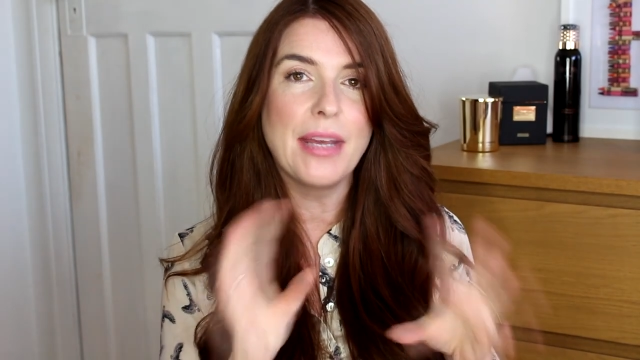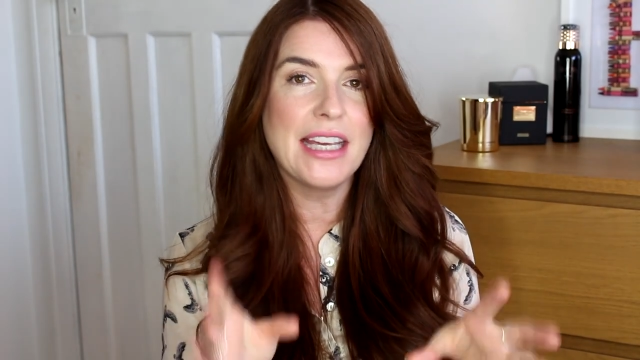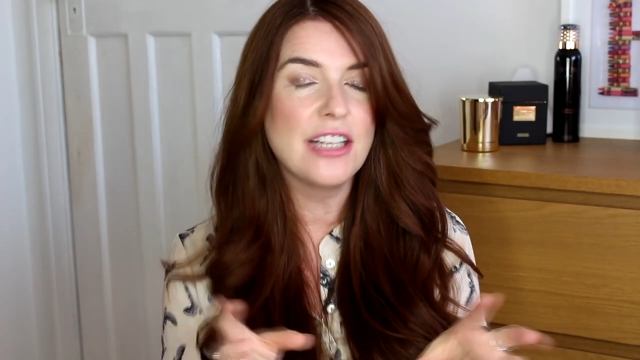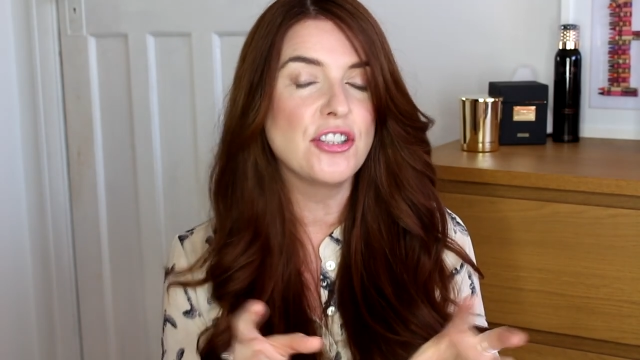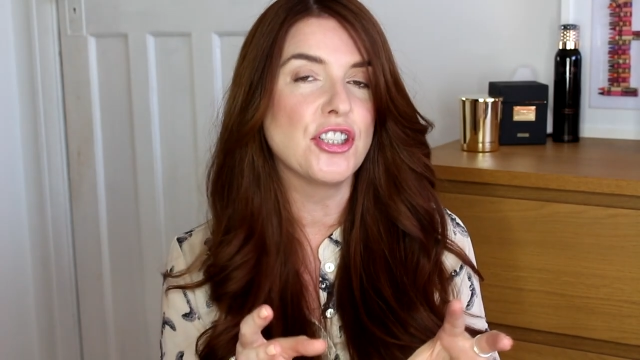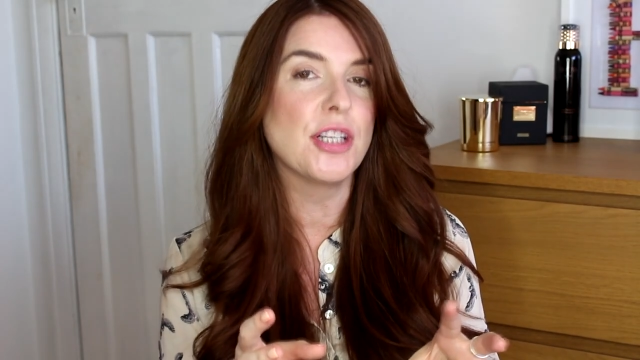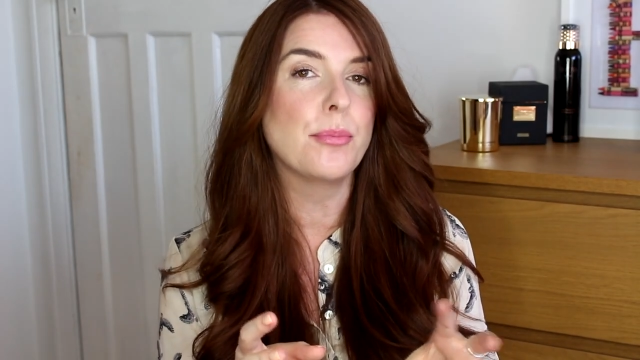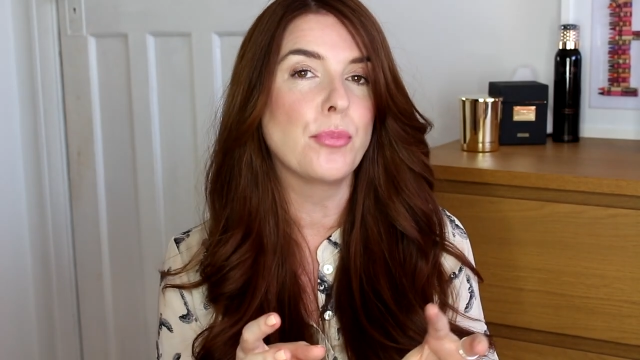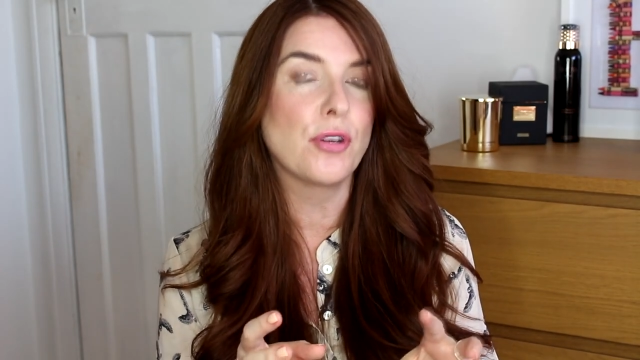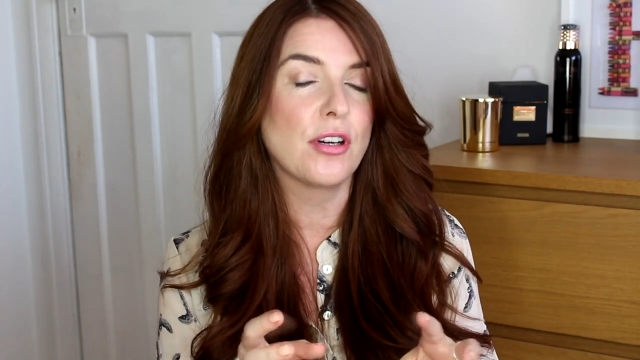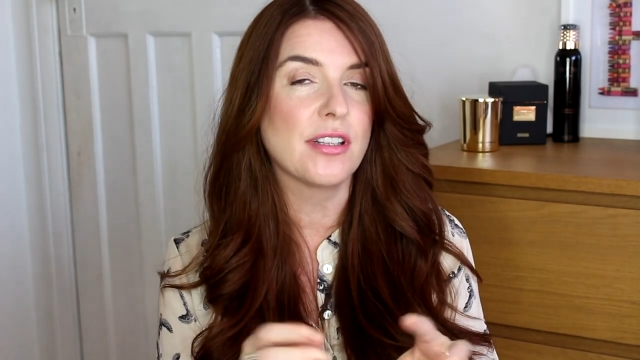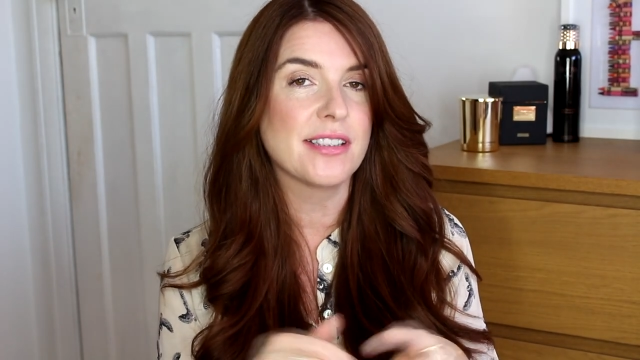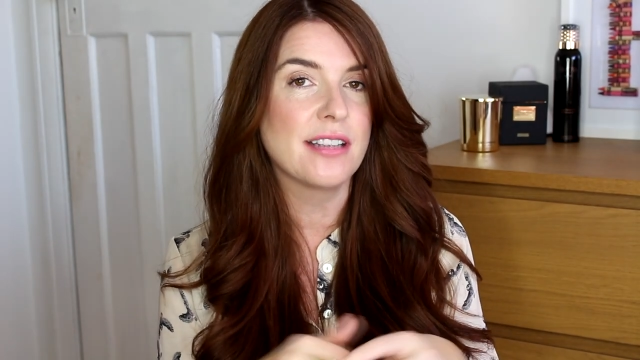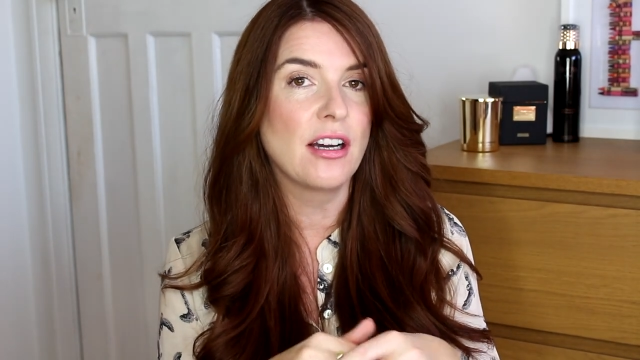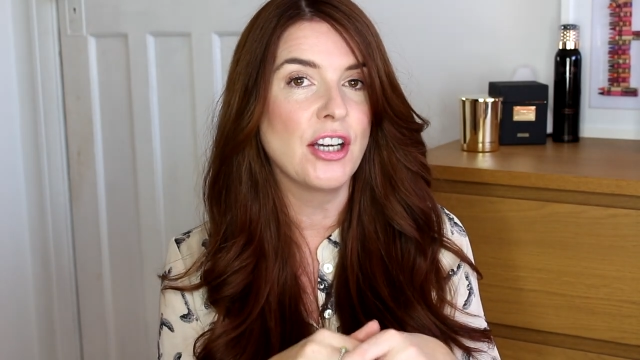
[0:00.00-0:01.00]
P&G
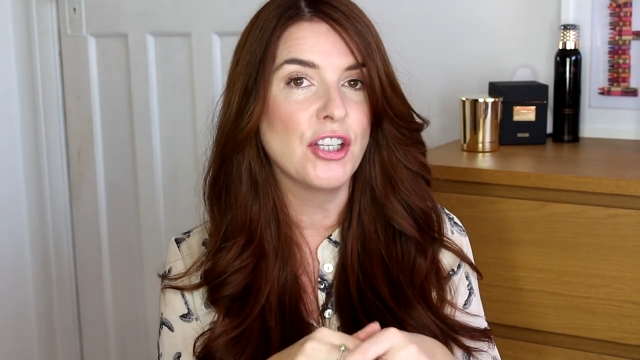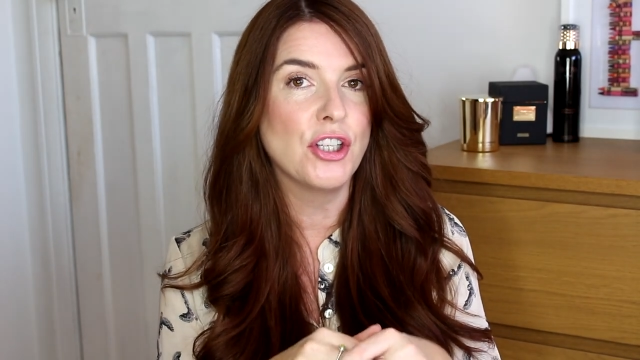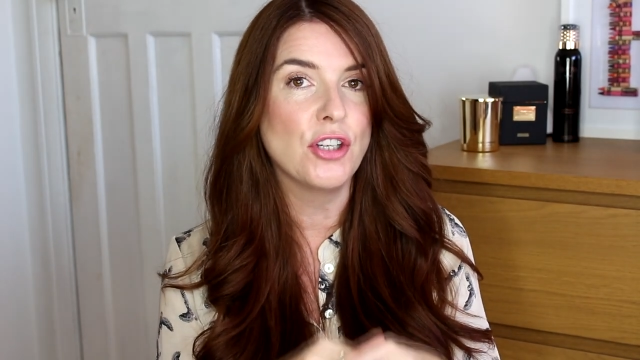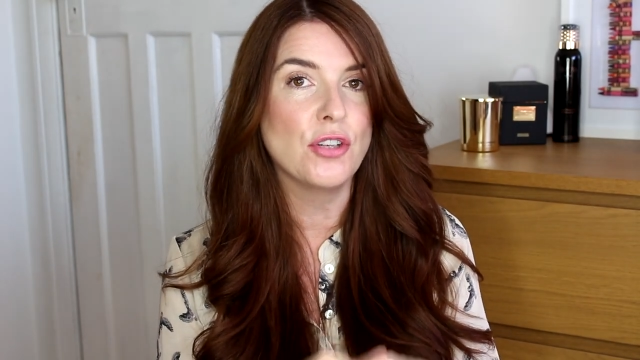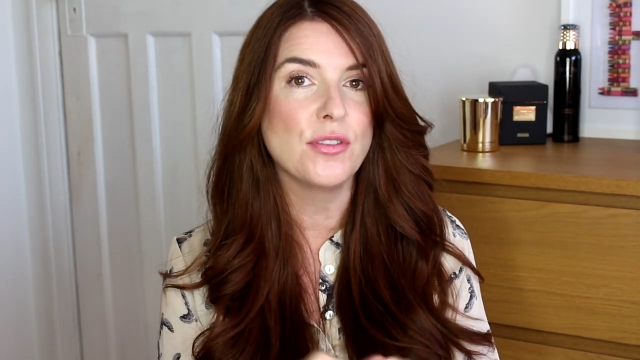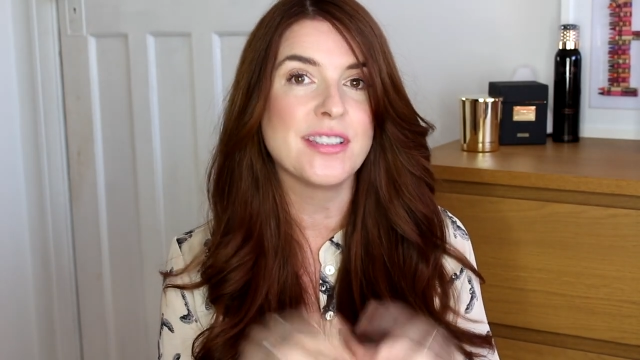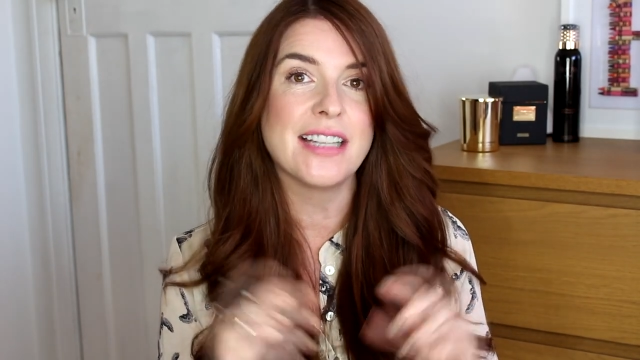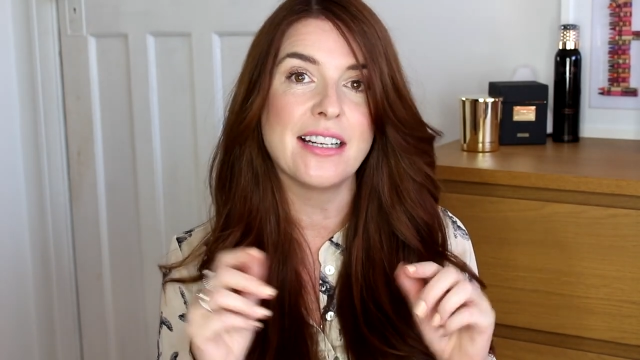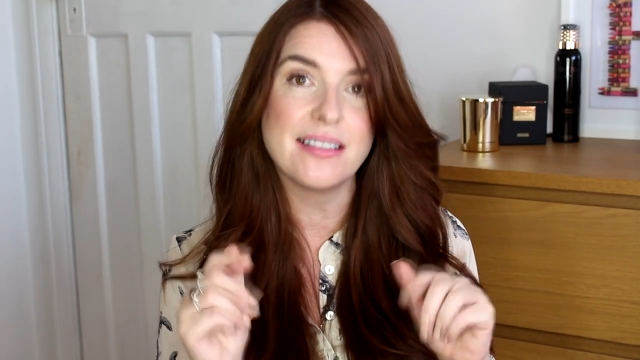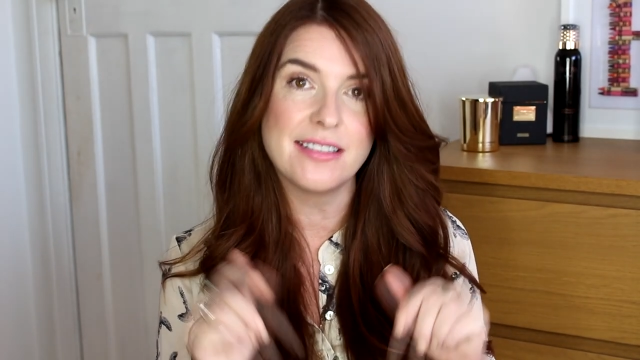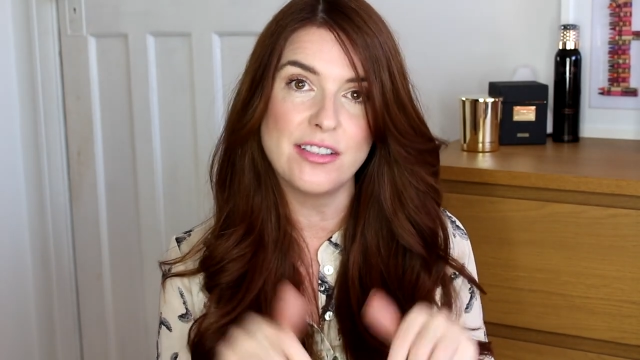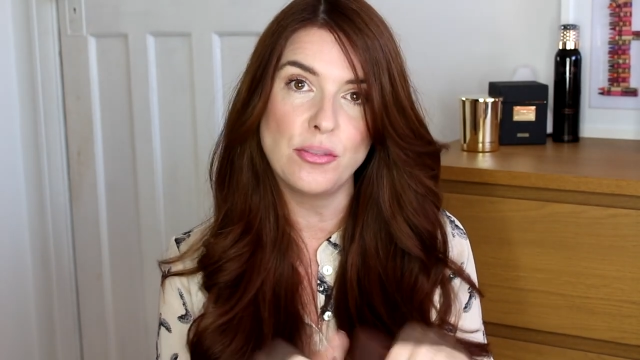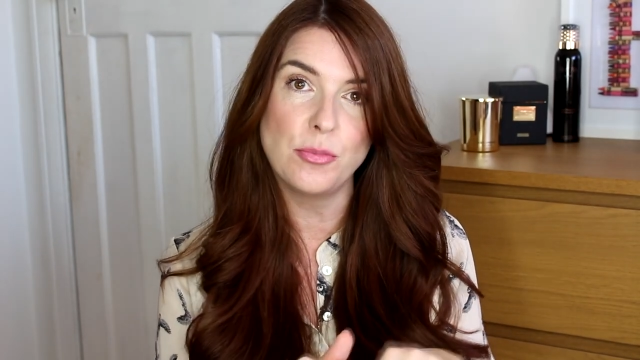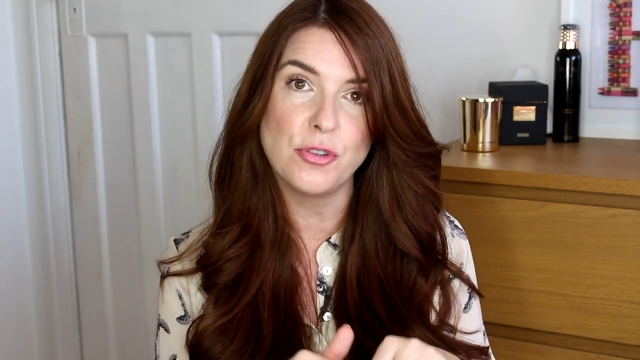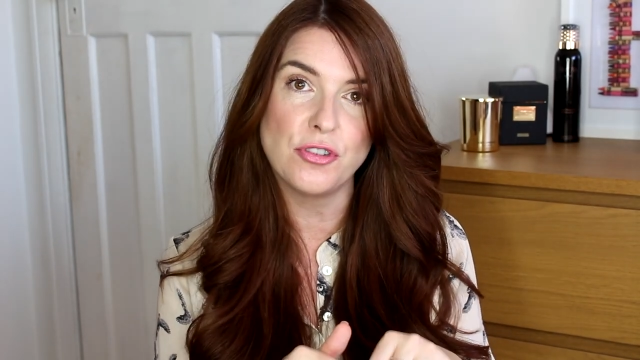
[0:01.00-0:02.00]
products that I used at
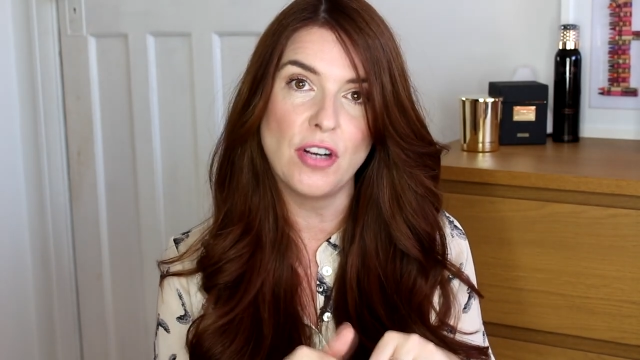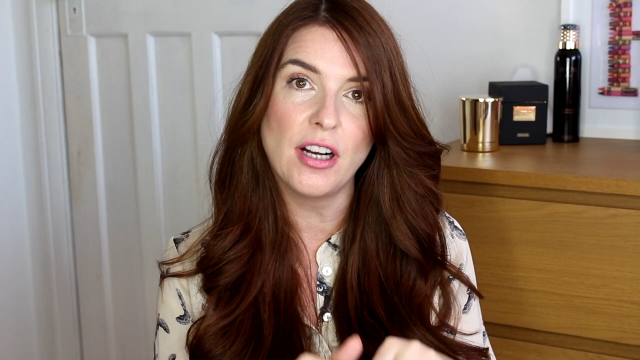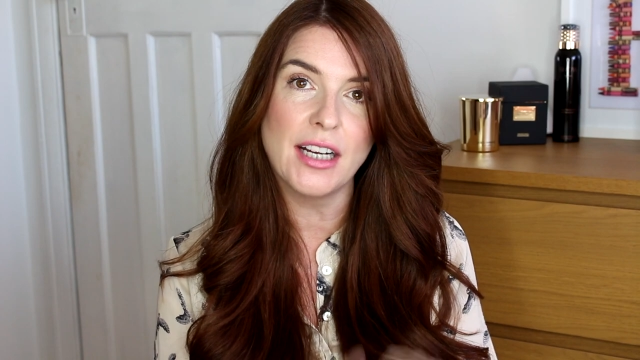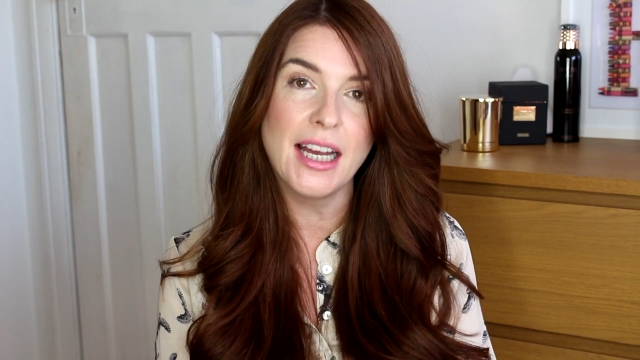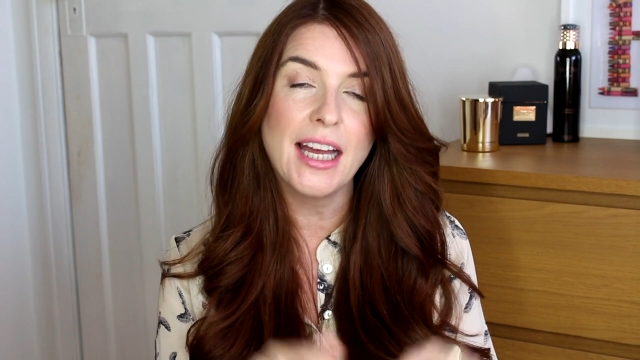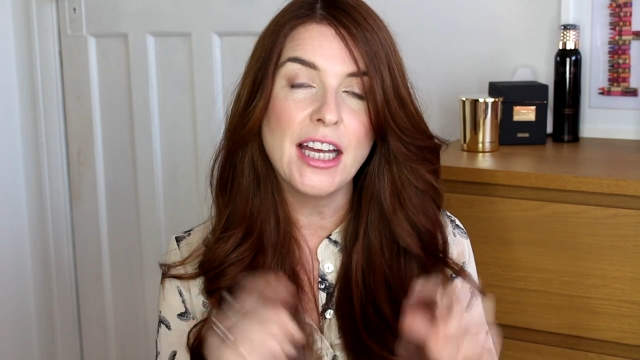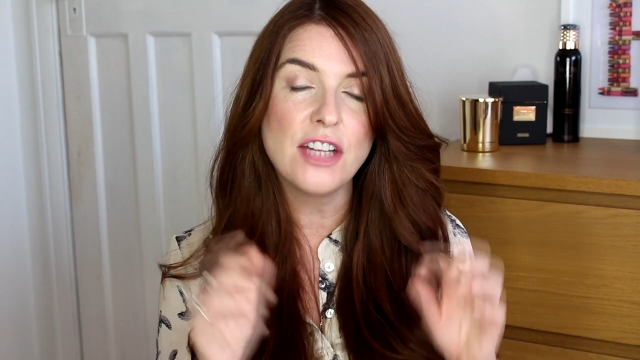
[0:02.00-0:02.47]
Superdrug.